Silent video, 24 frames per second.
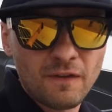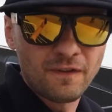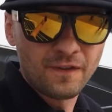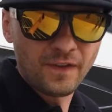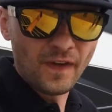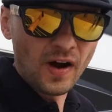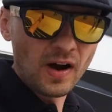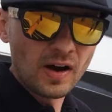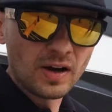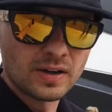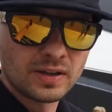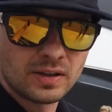
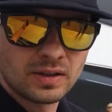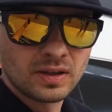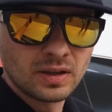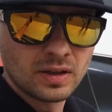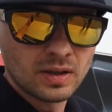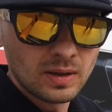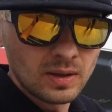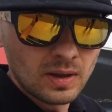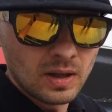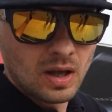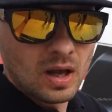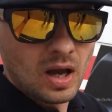find
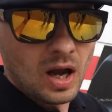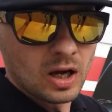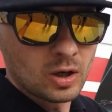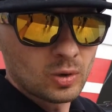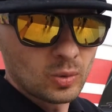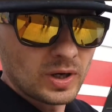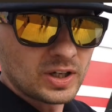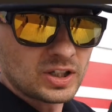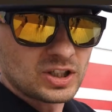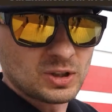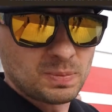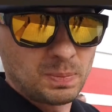a
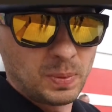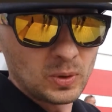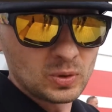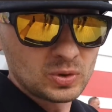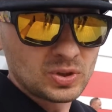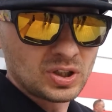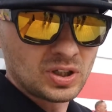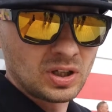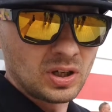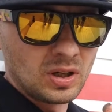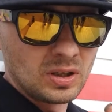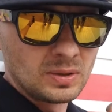great
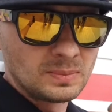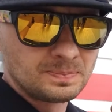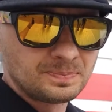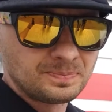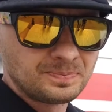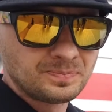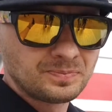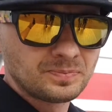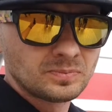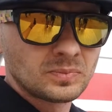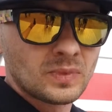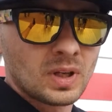sports car,
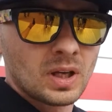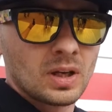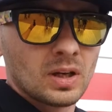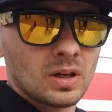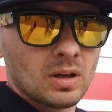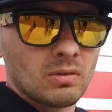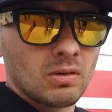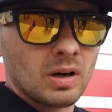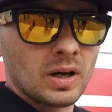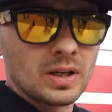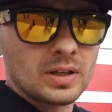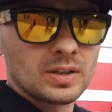
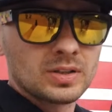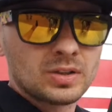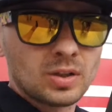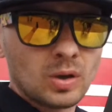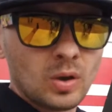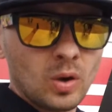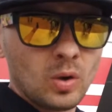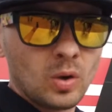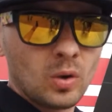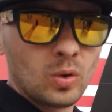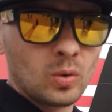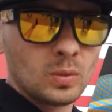right?
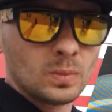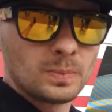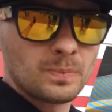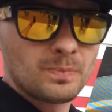So